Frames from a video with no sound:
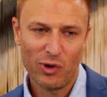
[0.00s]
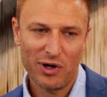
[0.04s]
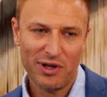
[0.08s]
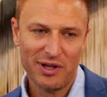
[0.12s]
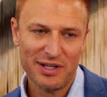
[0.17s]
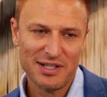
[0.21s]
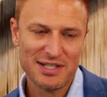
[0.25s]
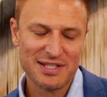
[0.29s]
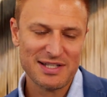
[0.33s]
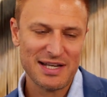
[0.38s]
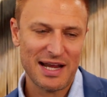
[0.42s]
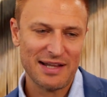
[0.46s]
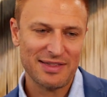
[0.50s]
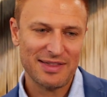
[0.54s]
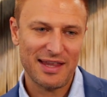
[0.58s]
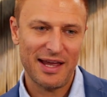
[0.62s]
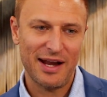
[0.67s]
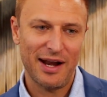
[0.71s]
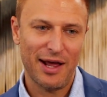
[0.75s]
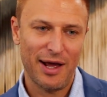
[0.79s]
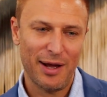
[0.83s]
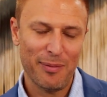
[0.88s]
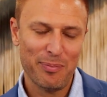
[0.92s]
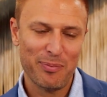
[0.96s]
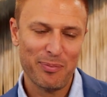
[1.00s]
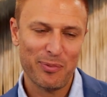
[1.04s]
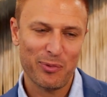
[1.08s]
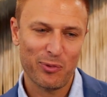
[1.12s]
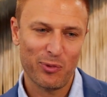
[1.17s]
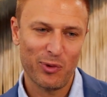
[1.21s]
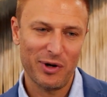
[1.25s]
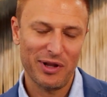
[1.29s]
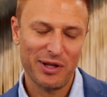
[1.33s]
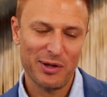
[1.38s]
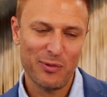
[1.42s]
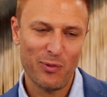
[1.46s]
really set that up
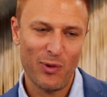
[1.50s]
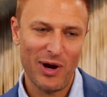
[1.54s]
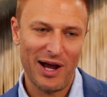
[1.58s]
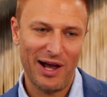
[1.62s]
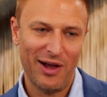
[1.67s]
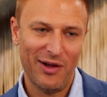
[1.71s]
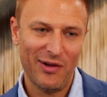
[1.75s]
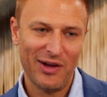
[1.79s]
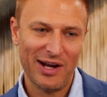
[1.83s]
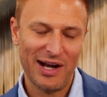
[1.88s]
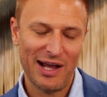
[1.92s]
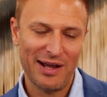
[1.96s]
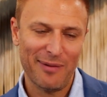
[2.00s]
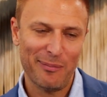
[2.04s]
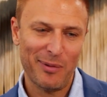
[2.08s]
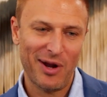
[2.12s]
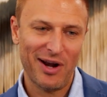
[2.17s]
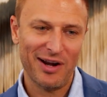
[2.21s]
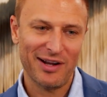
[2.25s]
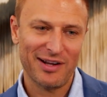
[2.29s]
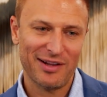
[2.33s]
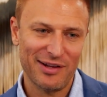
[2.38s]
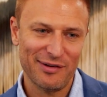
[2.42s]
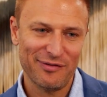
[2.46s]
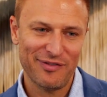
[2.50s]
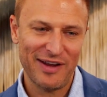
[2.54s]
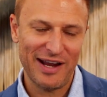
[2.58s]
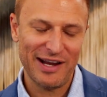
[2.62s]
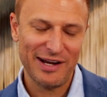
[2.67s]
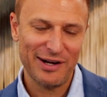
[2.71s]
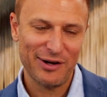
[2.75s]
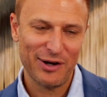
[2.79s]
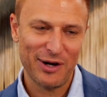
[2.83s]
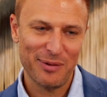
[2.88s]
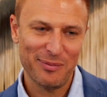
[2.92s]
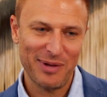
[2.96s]
really well, and I'm on a
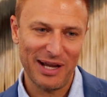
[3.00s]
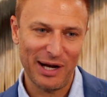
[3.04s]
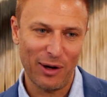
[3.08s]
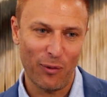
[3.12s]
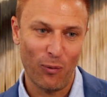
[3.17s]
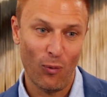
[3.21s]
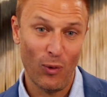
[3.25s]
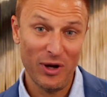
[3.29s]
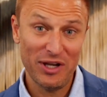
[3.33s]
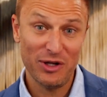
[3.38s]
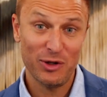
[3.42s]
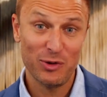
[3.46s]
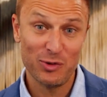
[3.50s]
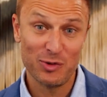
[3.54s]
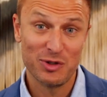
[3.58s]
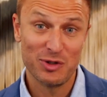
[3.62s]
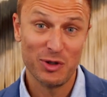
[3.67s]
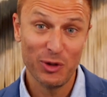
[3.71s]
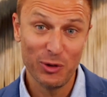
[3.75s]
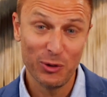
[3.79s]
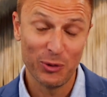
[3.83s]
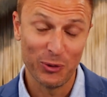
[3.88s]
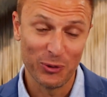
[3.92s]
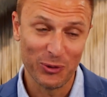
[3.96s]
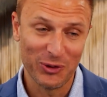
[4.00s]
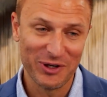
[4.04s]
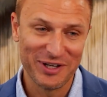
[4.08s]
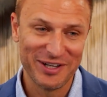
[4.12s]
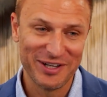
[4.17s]
cliffhanger. I'm like, what did you do,